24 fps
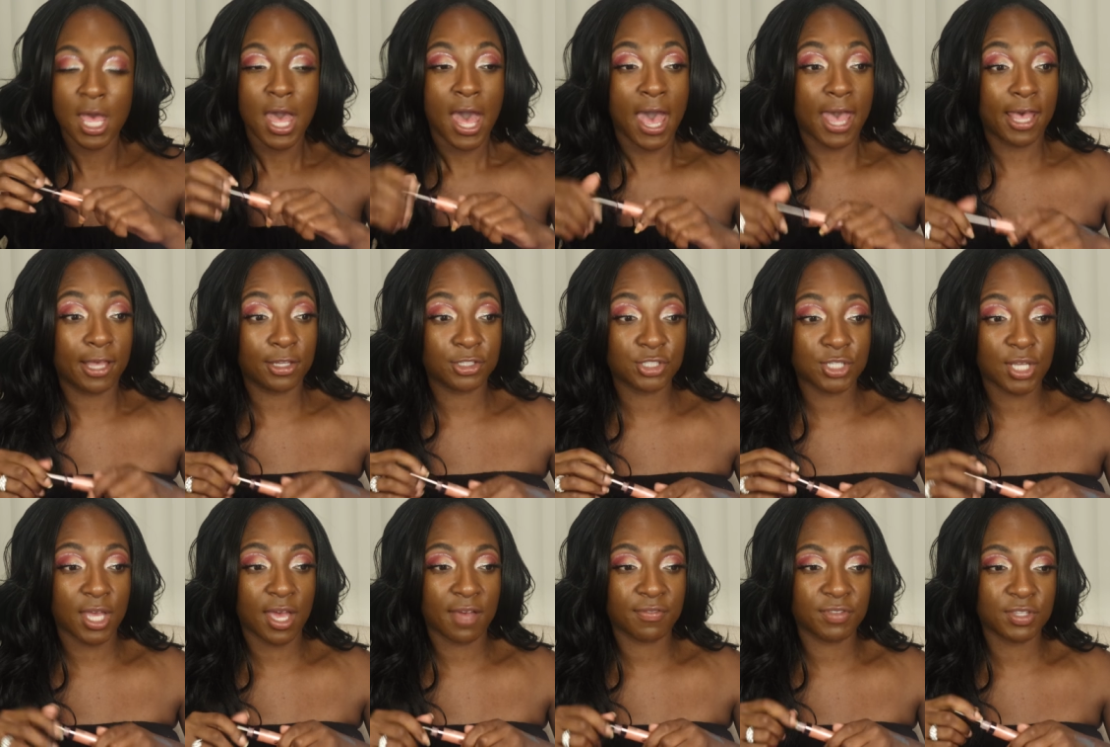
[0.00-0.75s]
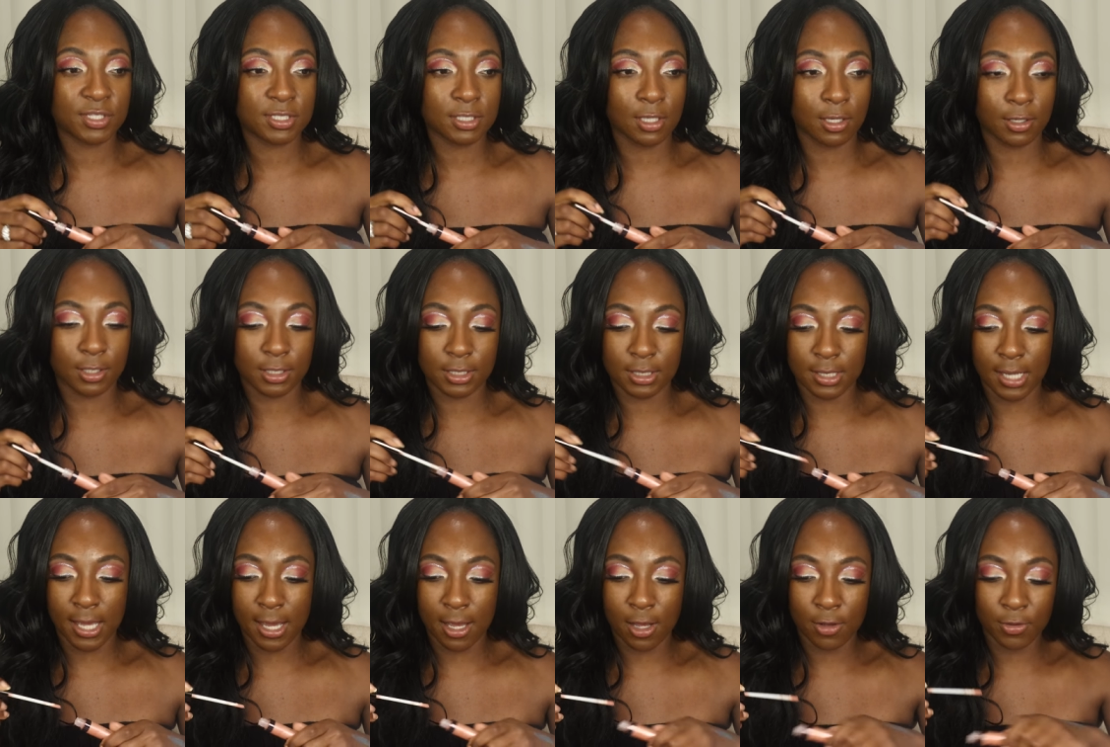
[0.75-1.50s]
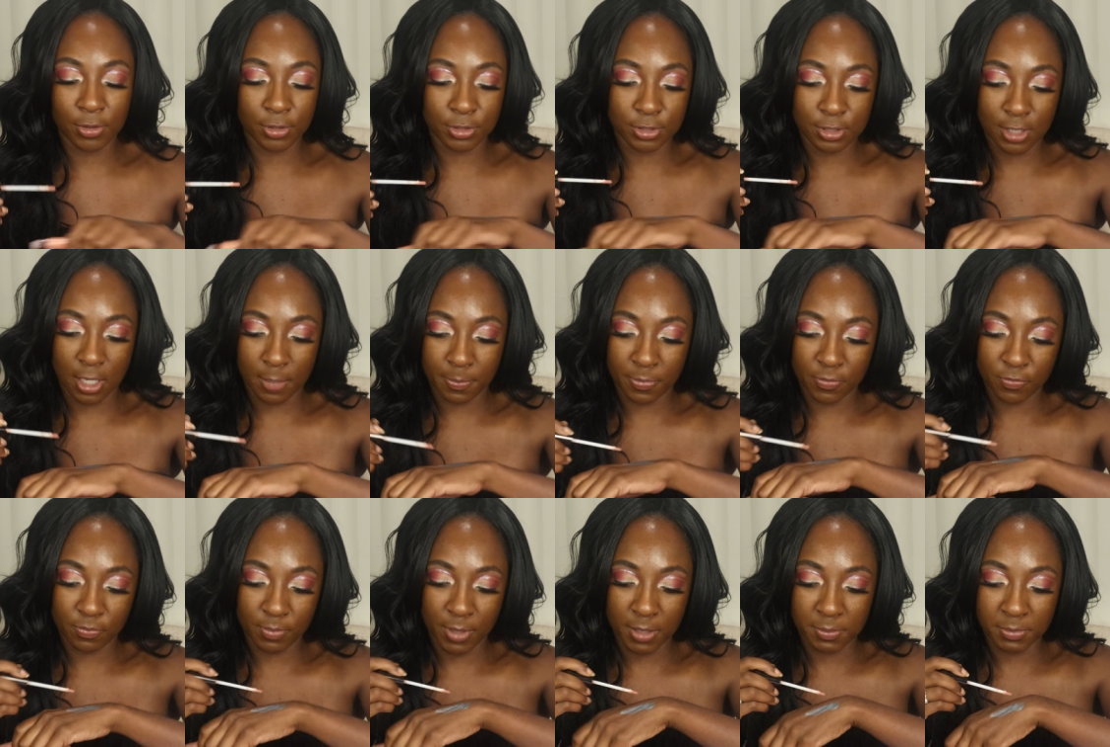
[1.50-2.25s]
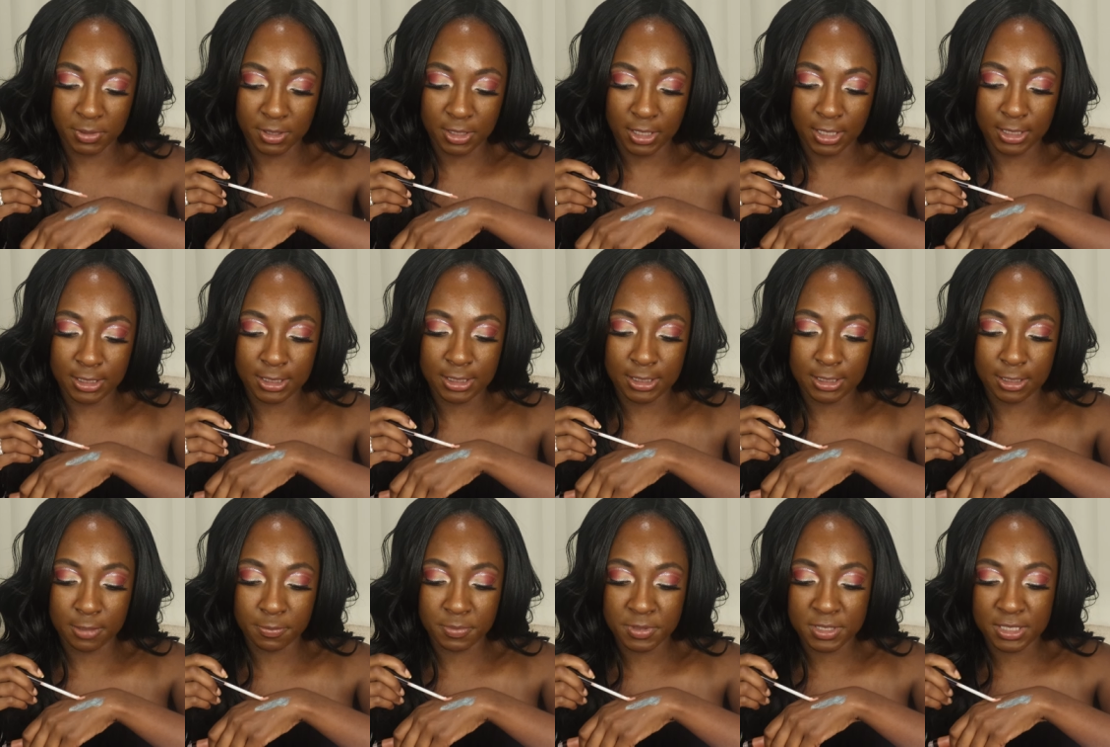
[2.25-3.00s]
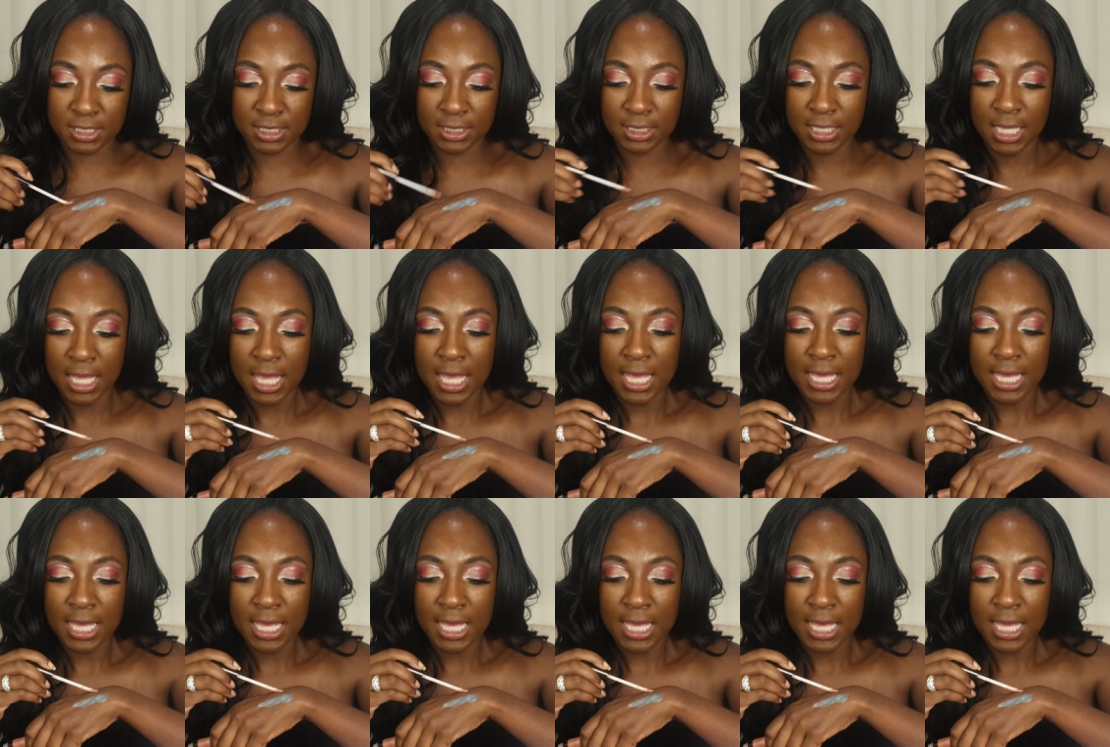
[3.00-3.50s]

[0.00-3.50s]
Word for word: I actually have this on now on top of my Milani lipstick.